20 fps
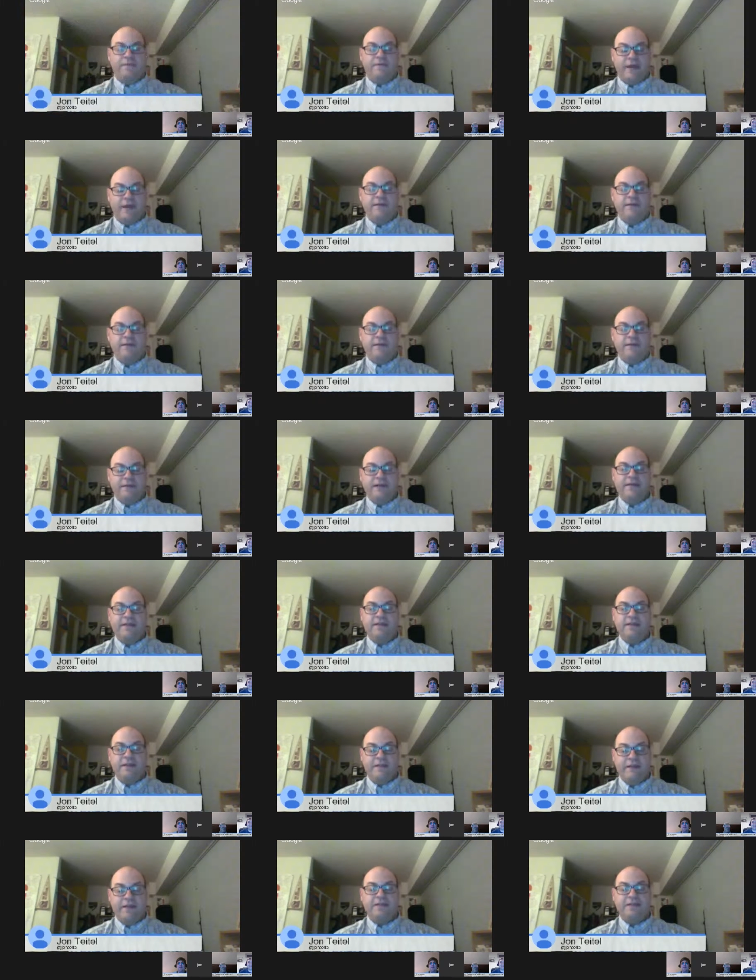I think
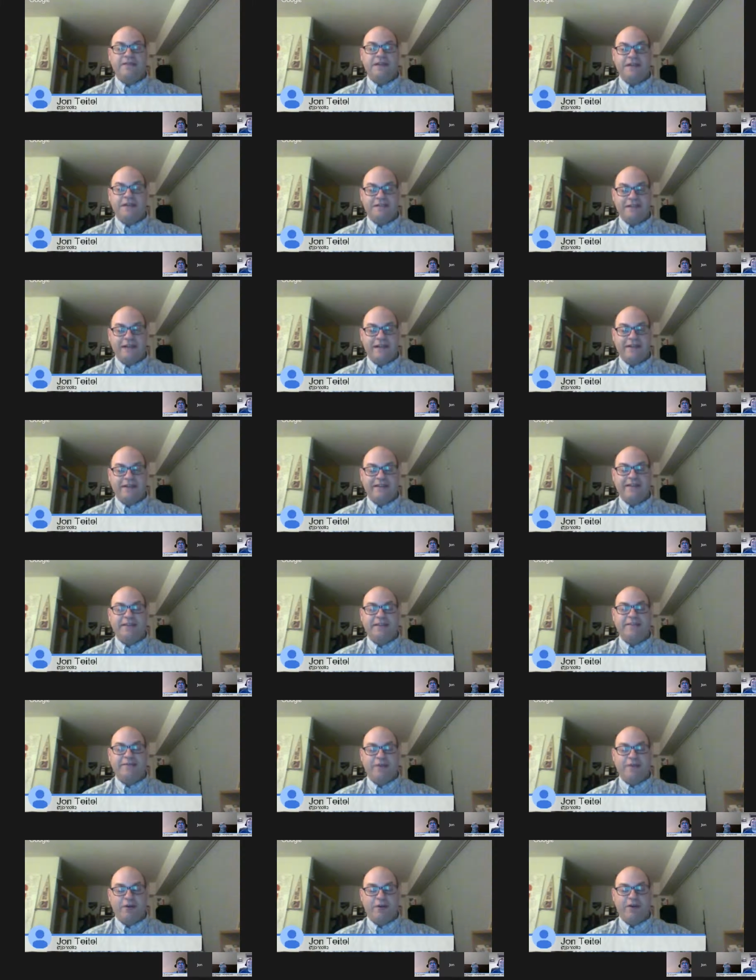Denzel Valentine's lucky that the
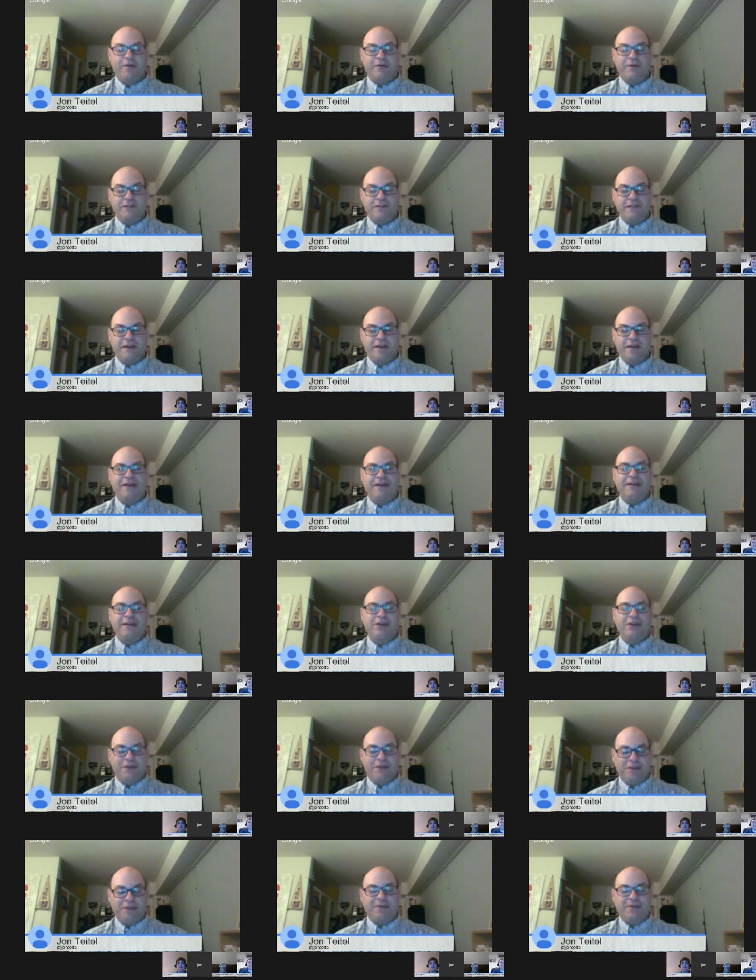voting was done in
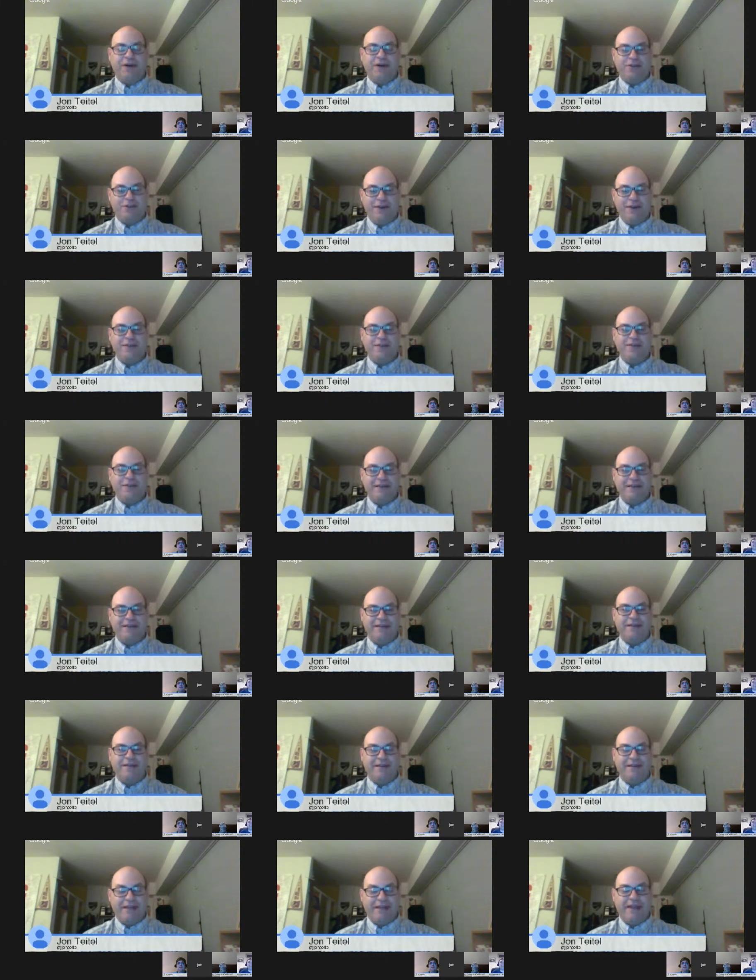early March rather
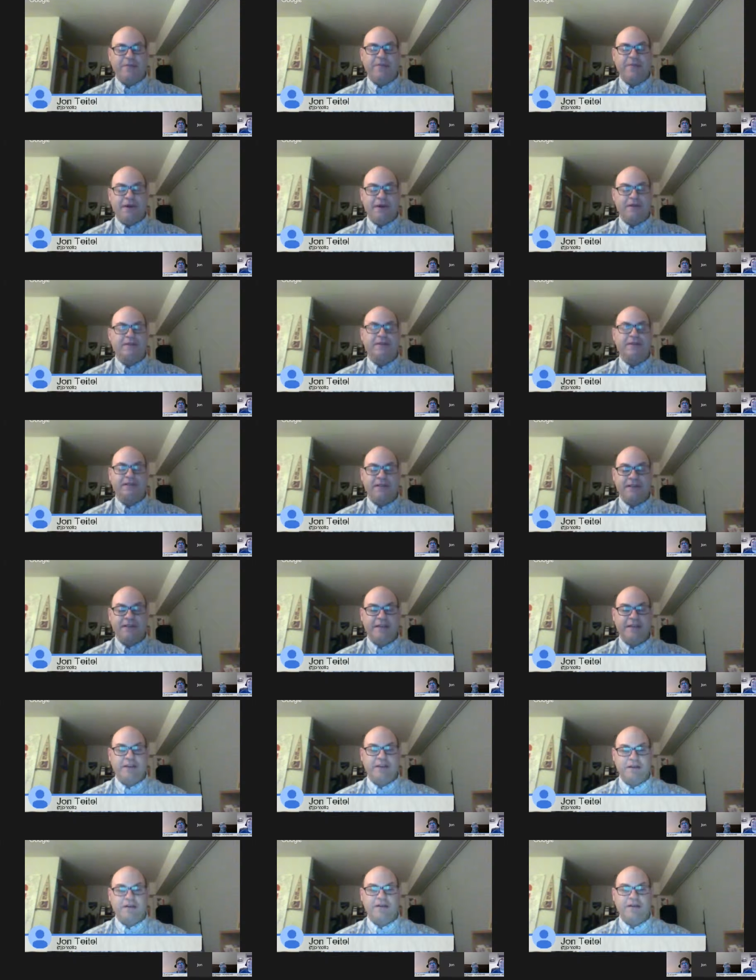than late March, because I
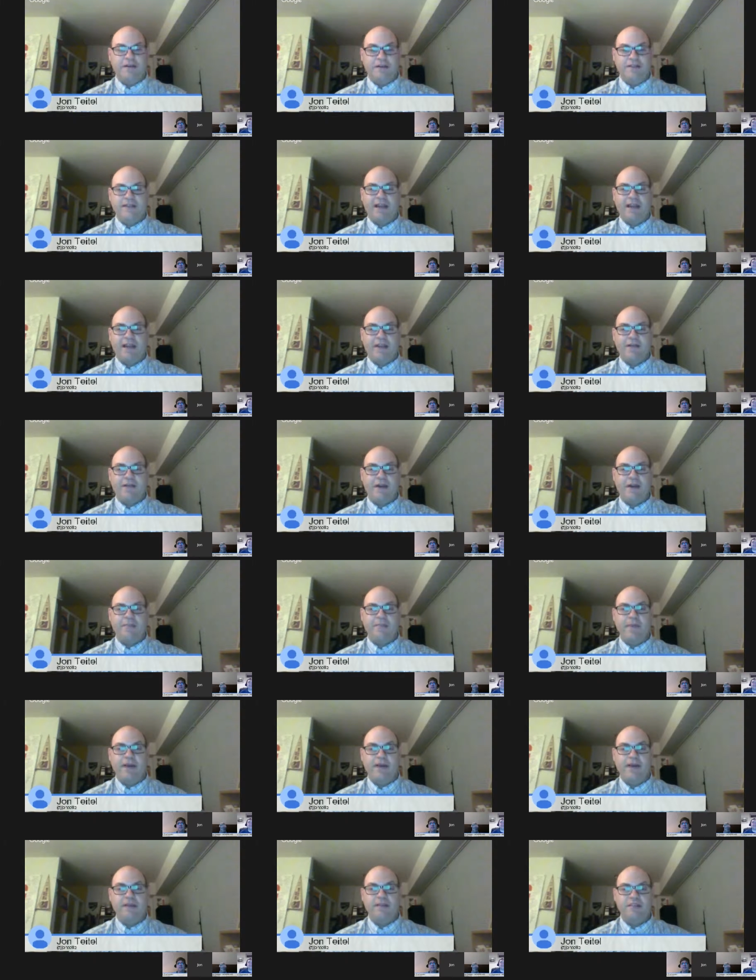think you're exactly right.
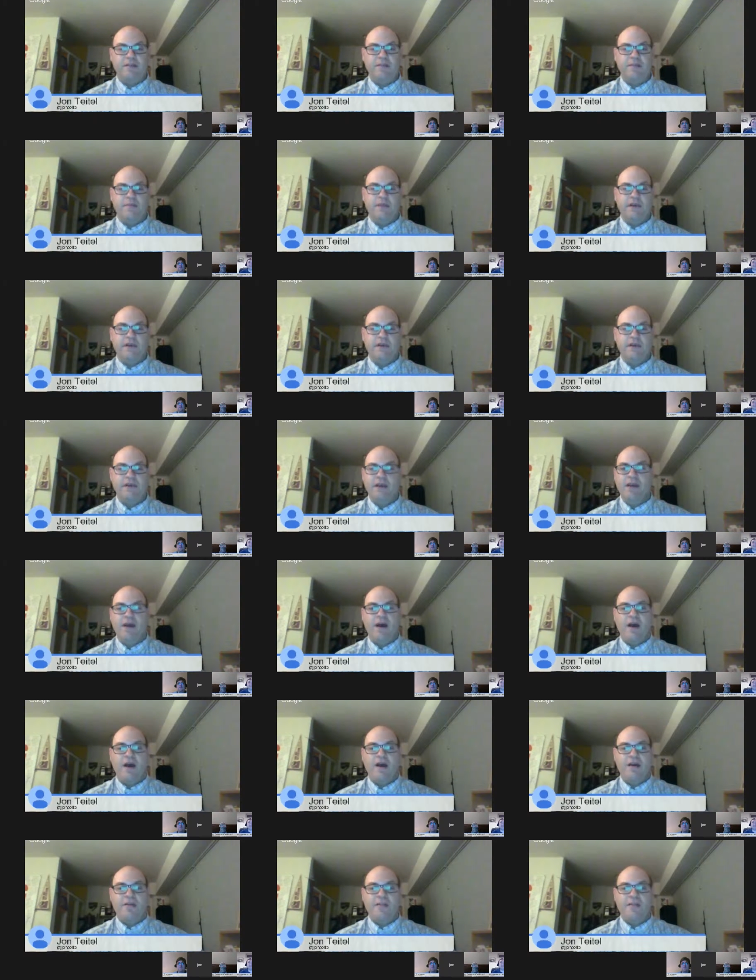Buddy has been
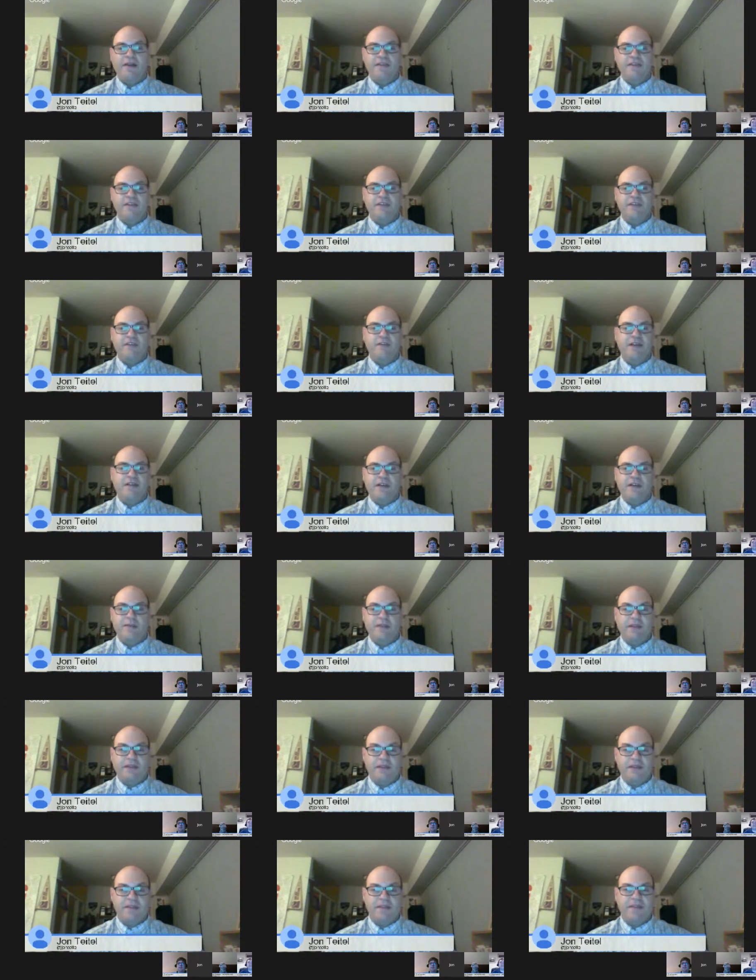on an amazing stretch. I mean,
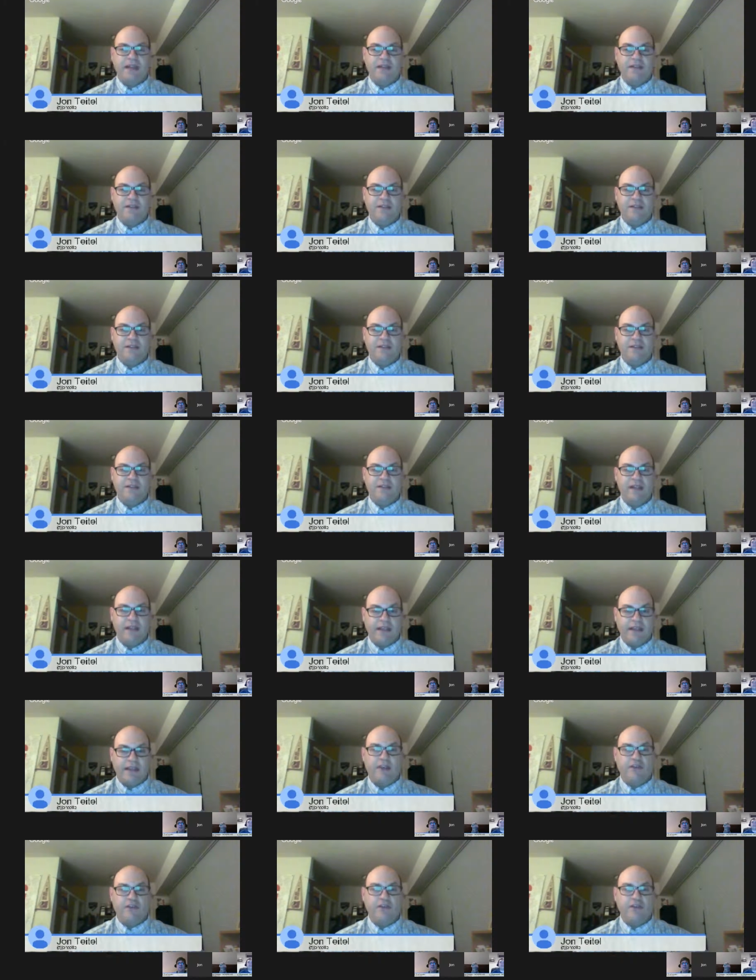this is not just like
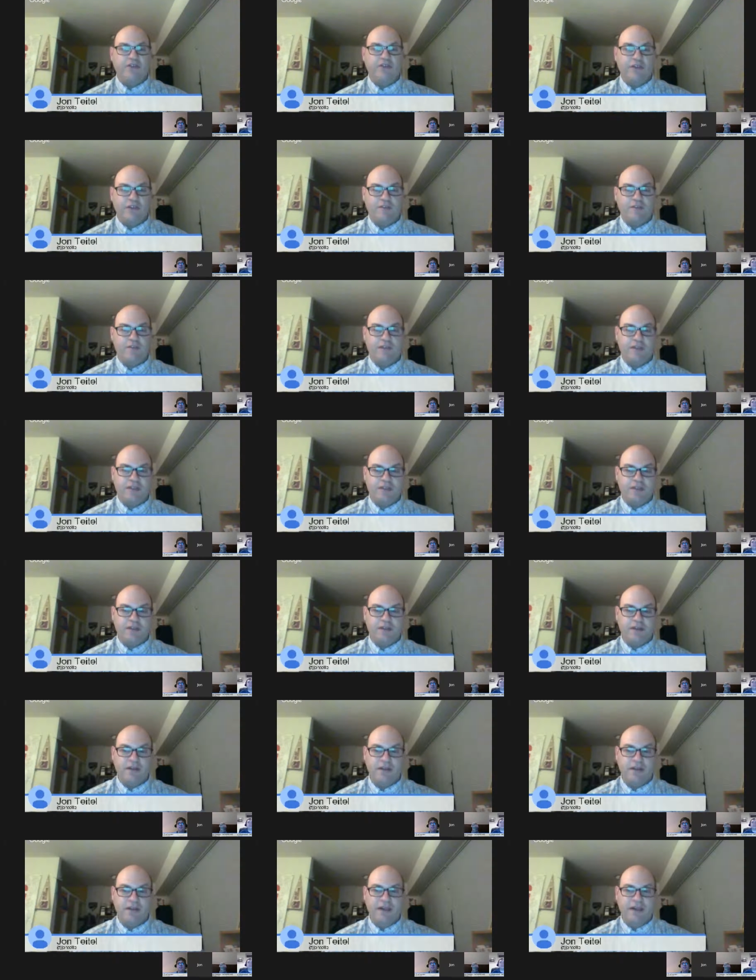a good stretch for this year.